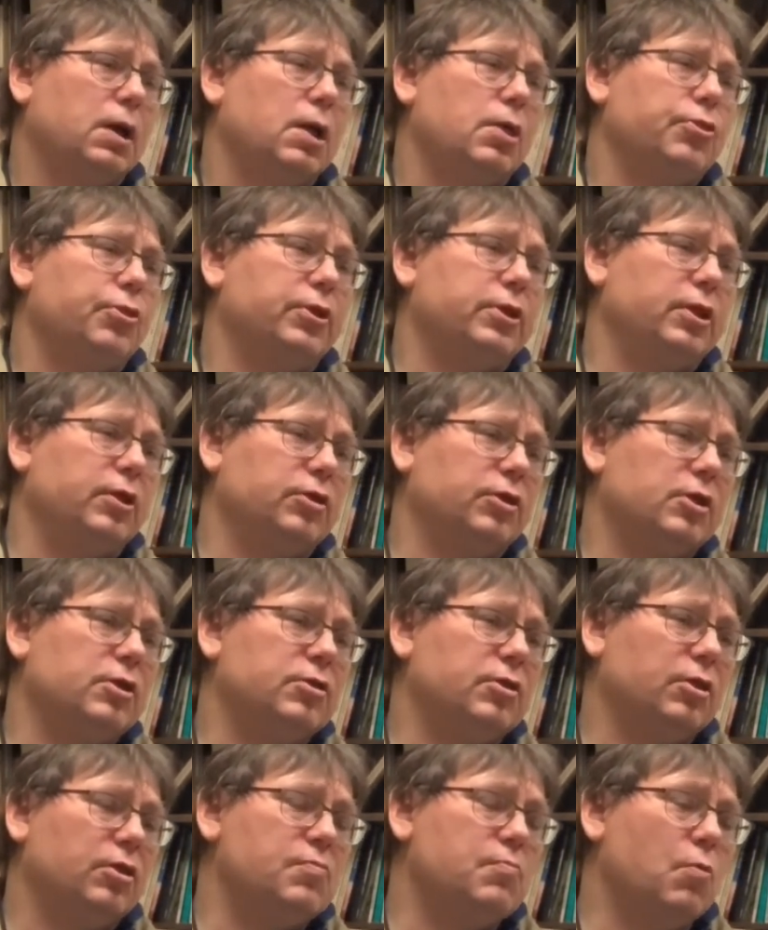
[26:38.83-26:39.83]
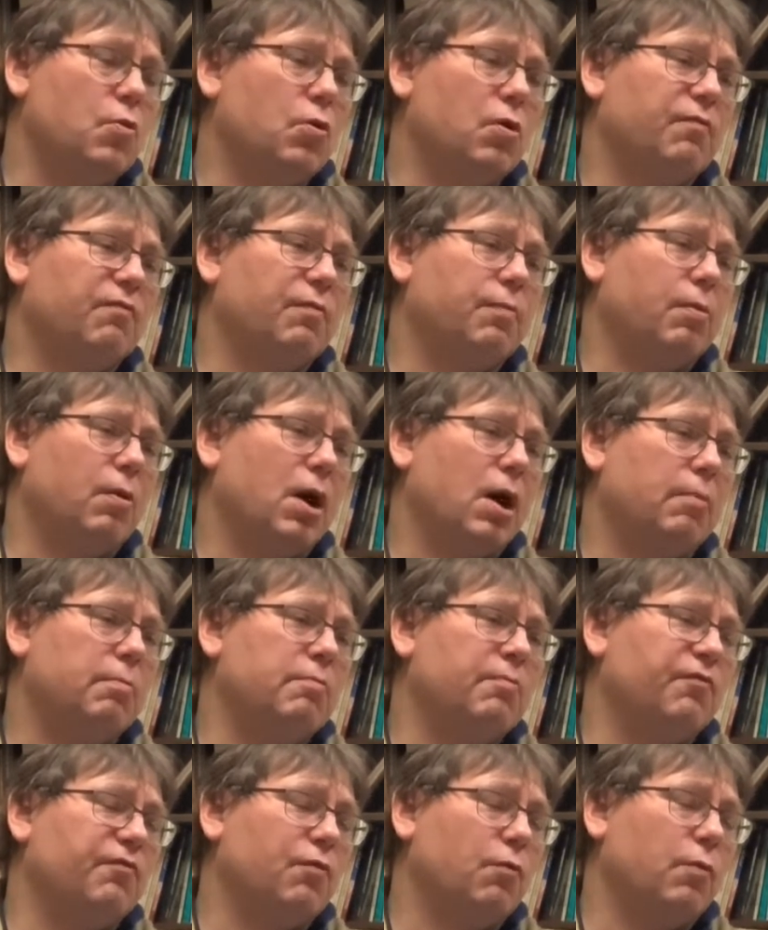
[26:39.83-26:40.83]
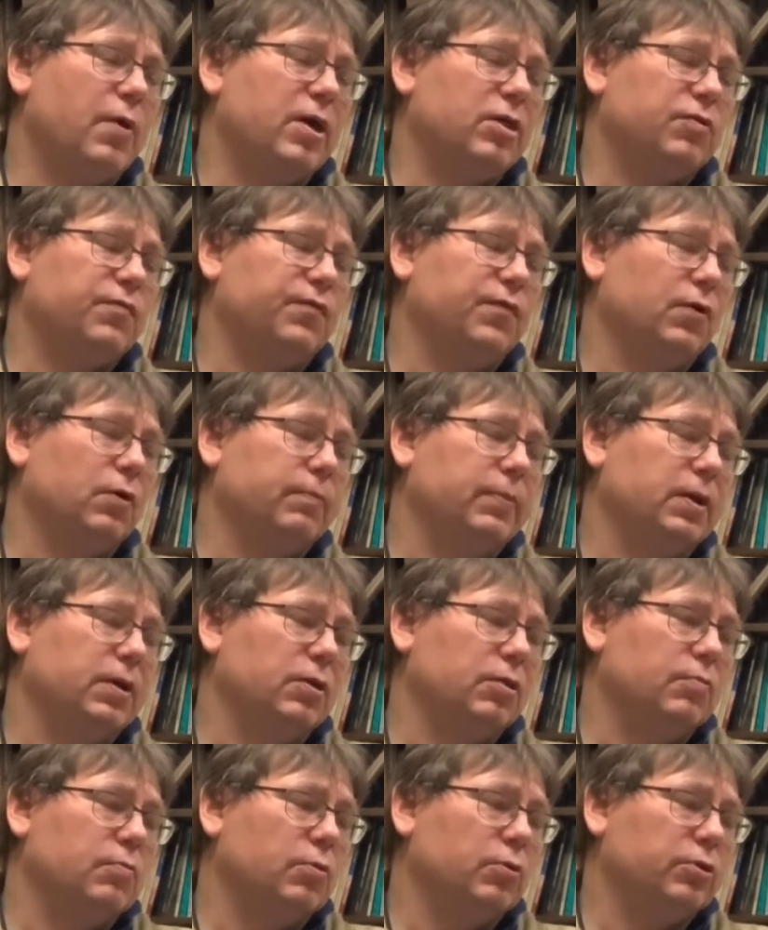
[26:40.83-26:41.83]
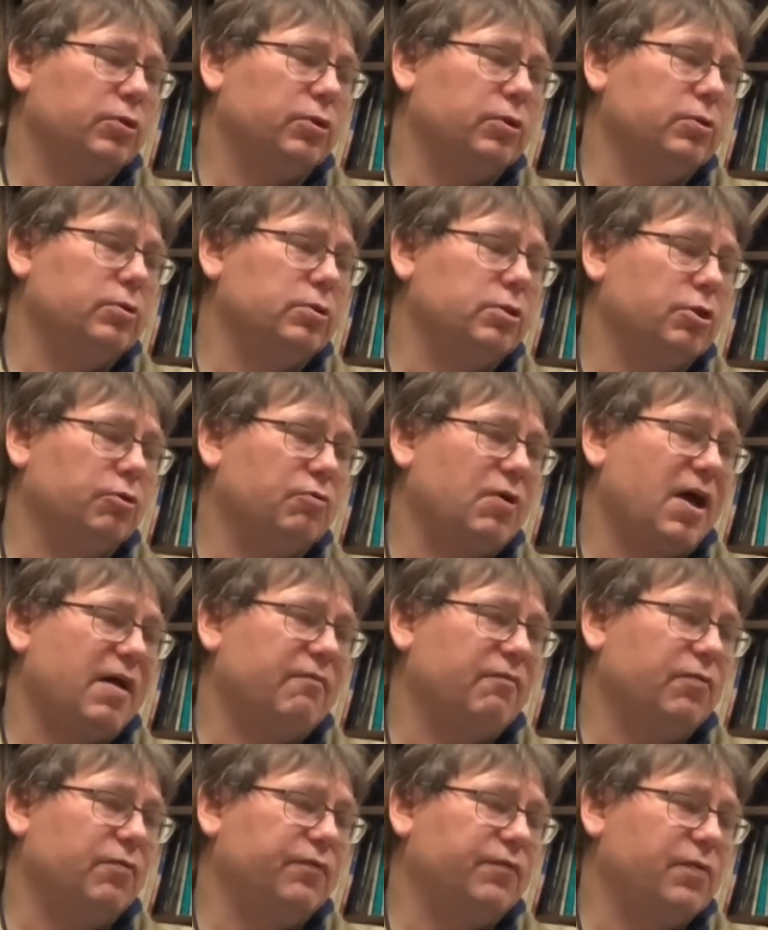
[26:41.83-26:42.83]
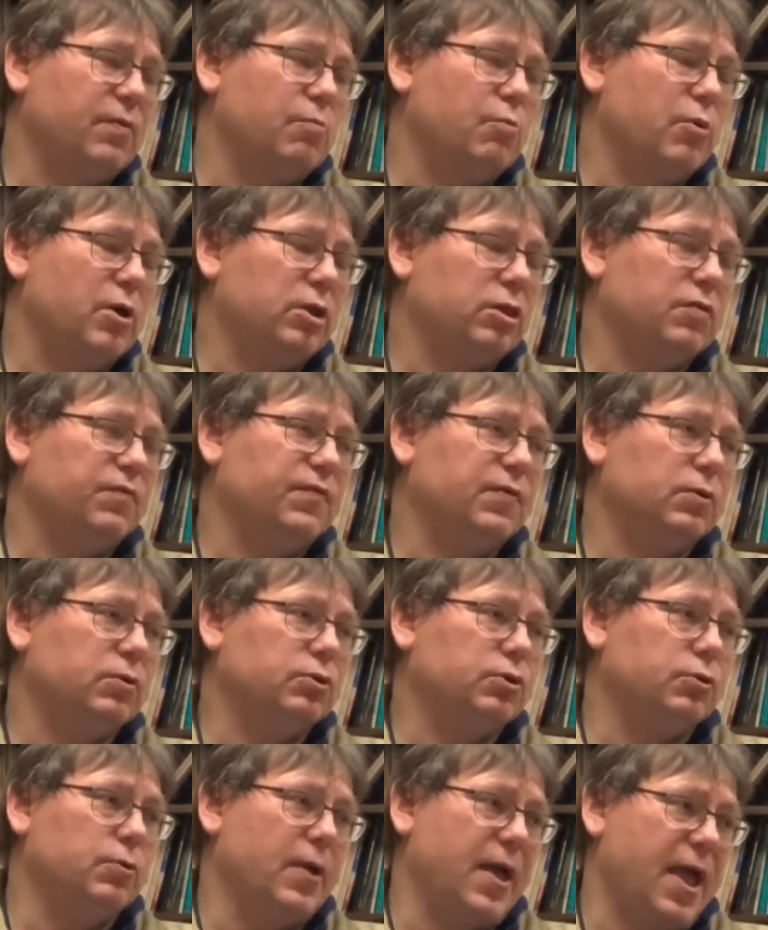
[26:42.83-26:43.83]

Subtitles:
The distance is more of a problem for Westville because more students travel from Westville to